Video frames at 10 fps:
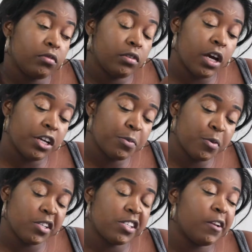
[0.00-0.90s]
Yeah, I just
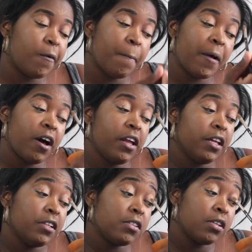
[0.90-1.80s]
put concealer on my
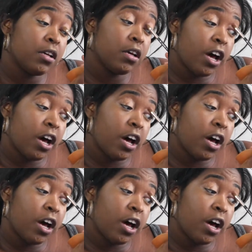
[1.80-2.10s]
eyelids,